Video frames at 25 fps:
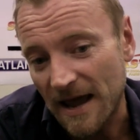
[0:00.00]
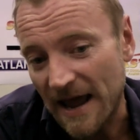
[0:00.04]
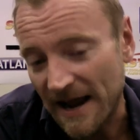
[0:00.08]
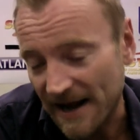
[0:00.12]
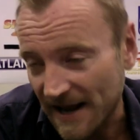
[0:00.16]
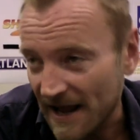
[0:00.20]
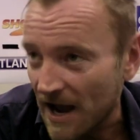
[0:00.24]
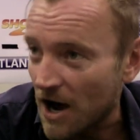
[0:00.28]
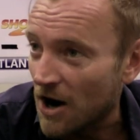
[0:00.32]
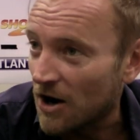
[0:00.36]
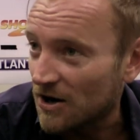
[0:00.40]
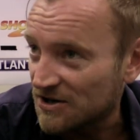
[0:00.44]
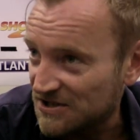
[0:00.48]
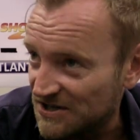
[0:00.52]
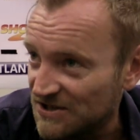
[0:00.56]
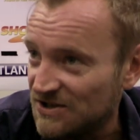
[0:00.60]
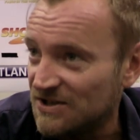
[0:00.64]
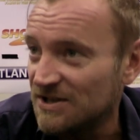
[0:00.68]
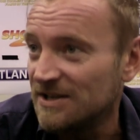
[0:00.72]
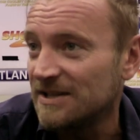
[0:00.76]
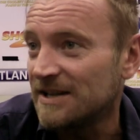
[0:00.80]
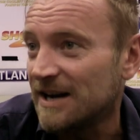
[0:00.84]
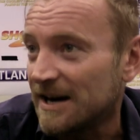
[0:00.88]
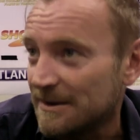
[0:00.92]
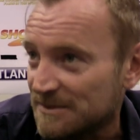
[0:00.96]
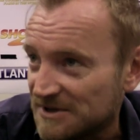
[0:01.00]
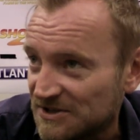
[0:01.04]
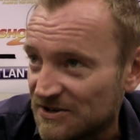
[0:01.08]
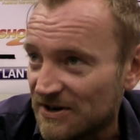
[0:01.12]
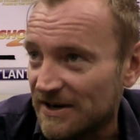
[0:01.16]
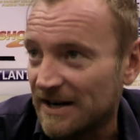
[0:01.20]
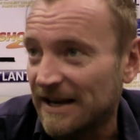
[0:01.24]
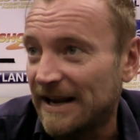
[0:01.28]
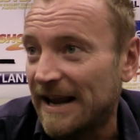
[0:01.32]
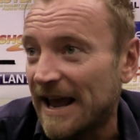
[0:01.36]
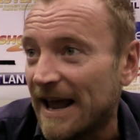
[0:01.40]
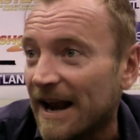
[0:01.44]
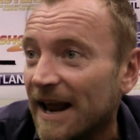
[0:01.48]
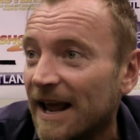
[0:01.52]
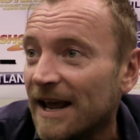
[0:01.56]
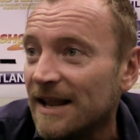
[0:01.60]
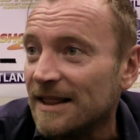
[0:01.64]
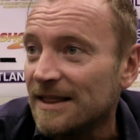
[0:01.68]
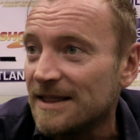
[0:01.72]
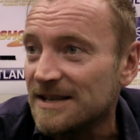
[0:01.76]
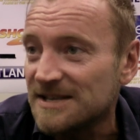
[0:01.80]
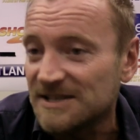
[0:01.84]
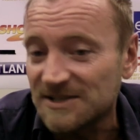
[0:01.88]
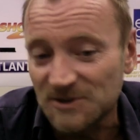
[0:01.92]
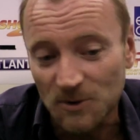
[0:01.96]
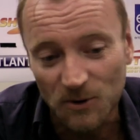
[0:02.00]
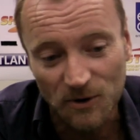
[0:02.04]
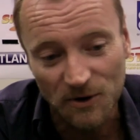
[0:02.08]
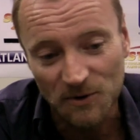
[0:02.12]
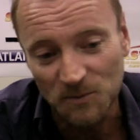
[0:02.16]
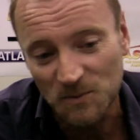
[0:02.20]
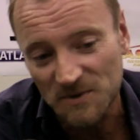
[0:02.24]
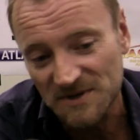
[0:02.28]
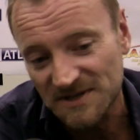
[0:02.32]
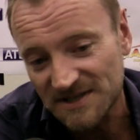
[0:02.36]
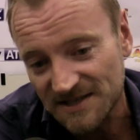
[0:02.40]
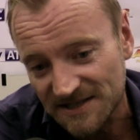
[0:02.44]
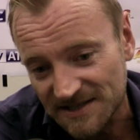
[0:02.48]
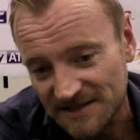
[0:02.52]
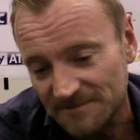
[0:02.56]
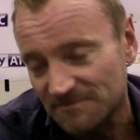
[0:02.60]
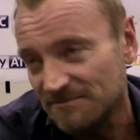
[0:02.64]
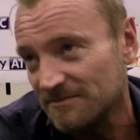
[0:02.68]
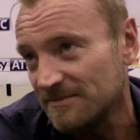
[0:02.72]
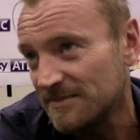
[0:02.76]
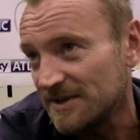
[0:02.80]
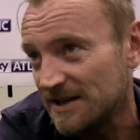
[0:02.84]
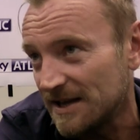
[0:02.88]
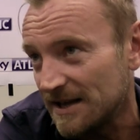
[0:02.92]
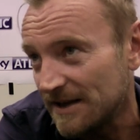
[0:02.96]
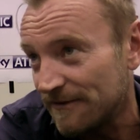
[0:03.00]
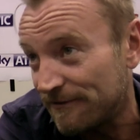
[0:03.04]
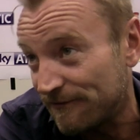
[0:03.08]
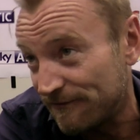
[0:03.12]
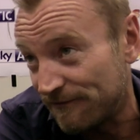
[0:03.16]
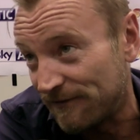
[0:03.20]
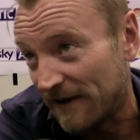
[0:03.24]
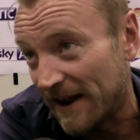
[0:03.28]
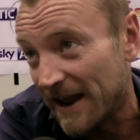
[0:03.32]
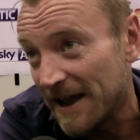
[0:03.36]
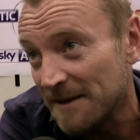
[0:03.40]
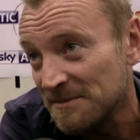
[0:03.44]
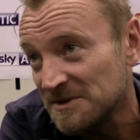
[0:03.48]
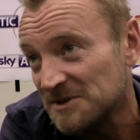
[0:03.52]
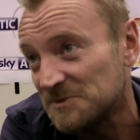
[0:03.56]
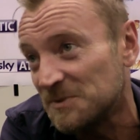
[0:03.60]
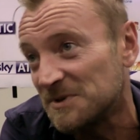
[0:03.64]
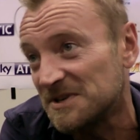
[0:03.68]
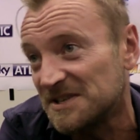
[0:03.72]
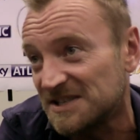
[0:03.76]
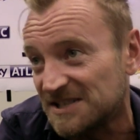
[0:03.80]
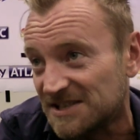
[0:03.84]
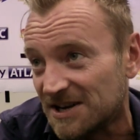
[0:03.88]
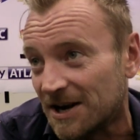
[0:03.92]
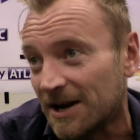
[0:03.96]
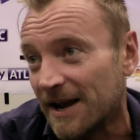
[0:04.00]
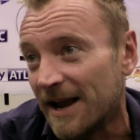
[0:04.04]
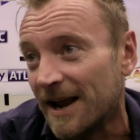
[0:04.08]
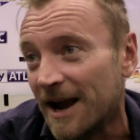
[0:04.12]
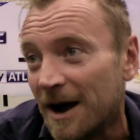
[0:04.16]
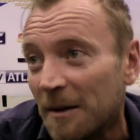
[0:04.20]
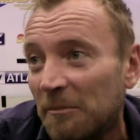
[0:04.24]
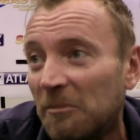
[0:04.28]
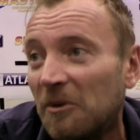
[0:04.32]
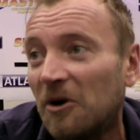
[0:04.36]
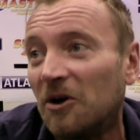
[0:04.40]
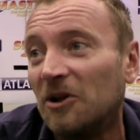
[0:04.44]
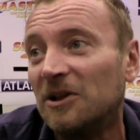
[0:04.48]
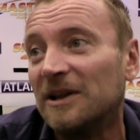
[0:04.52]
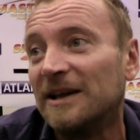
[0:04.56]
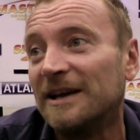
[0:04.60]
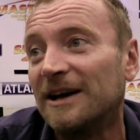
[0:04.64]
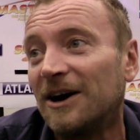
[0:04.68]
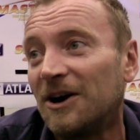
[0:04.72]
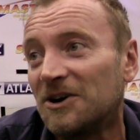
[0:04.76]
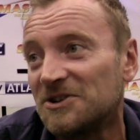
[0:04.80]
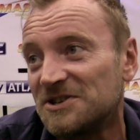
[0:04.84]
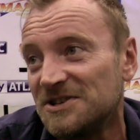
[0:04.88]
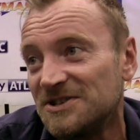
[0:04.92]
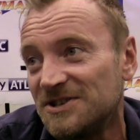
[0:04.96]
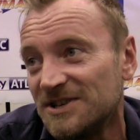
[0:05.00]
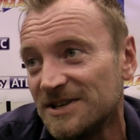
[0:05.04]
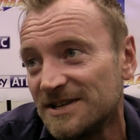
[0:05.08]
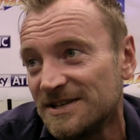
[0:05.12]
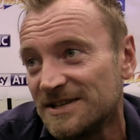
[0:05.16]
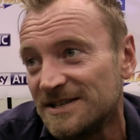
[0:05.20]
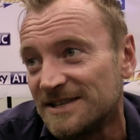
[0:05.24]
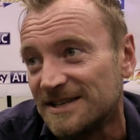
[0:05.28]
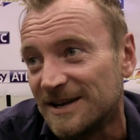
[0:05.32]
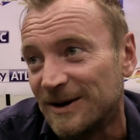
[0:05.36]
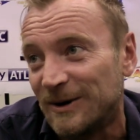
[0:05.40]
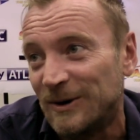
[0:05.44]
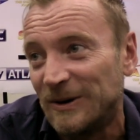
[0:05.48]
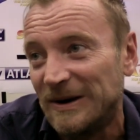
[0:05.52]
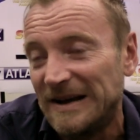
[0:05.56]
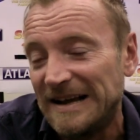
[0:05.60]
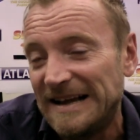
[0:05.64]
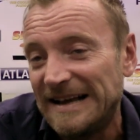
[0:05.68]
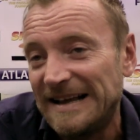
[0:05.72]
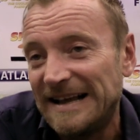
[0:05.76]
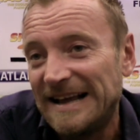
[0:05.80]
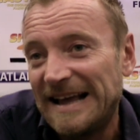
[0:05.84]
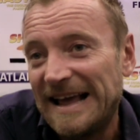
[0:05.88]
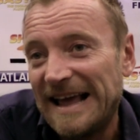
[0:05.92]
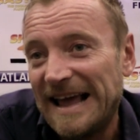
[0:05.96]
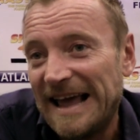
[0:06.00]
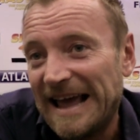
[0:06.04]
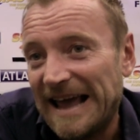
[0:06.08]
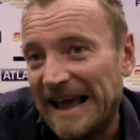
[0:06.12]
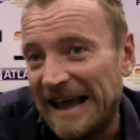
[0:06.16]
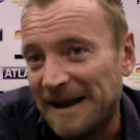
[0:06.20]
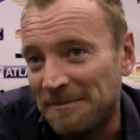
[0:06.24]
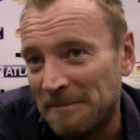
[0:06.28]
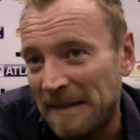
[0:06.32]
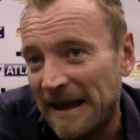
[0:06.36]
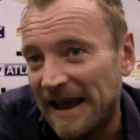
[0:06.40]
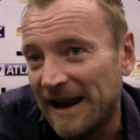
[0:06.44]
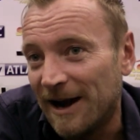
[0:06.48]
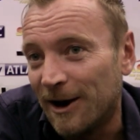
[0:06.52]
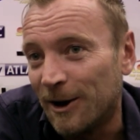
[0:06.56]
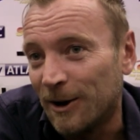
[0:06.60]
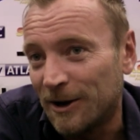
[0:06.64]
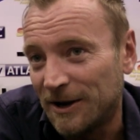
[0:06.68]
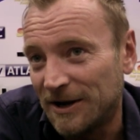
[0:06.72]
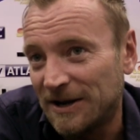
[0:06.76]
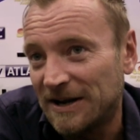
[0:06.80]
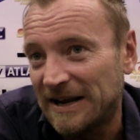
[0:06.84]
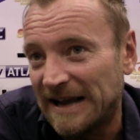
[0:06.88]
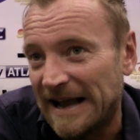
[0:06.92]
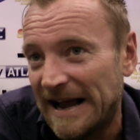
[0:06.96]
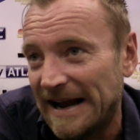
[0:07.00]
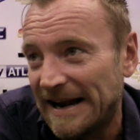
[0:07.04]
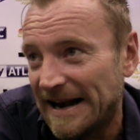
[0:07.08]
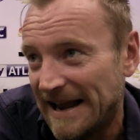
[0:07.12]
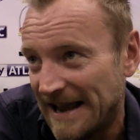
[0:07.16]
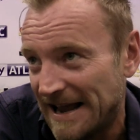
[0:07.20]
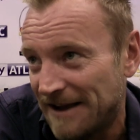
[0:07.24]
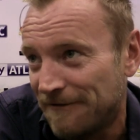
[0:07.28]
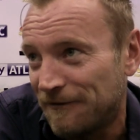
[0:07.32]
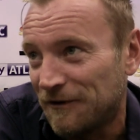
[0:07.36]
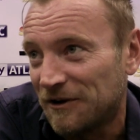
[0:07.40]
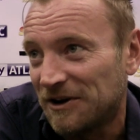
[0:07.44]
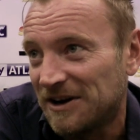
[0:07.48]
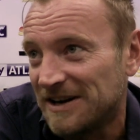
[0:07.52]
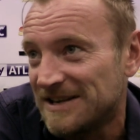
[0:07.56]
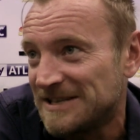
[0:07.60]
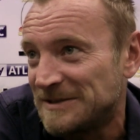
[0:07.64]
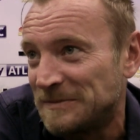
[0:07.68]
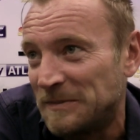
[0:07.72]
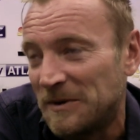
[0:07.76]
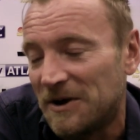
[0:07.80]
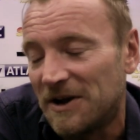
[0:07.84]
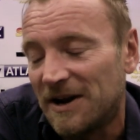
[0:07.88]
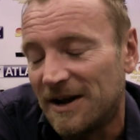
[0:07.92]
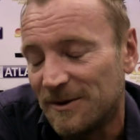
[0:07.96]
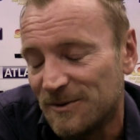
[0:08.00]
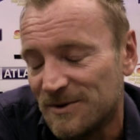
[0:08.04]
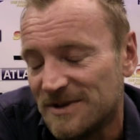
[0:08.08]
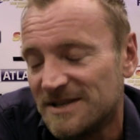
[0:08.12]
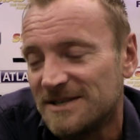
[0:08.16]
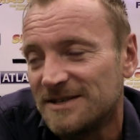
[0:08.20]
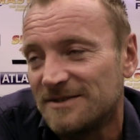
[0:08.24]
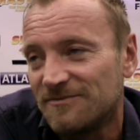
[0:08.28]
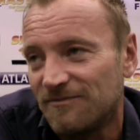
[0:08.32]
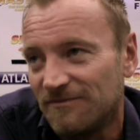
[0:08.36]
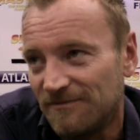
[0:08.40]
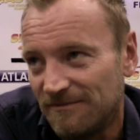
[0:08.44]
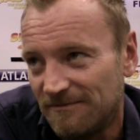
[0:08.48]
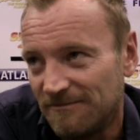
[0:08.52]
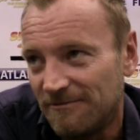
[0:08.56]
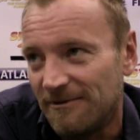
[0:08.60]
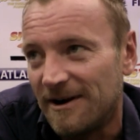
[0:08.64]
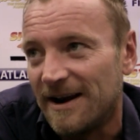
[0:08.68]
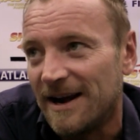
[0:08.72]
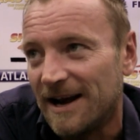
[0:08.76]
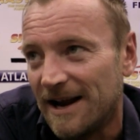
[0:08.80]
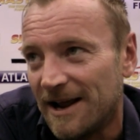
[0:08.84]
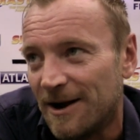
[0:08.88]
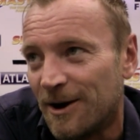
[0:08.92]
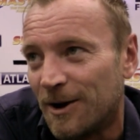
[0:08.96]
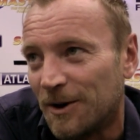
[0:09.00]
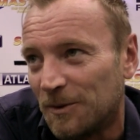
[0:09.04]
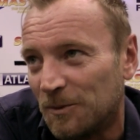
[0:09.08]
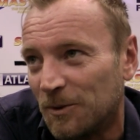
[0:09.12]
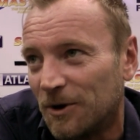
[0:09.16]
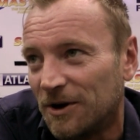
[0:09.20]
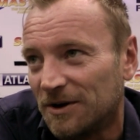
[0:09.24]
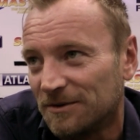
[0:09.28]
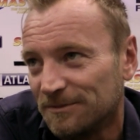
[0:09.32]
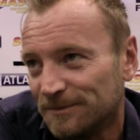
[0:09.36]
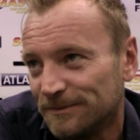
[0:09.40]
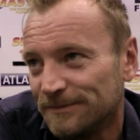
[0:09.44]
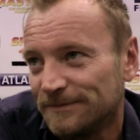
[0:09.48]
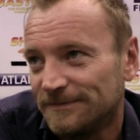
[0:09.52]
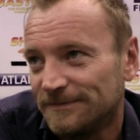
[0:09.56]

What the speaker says: any oxygen that I was trying to get in, the flames were sucking up all the oxygen, so it may look kind of effortless, but it was really hard work.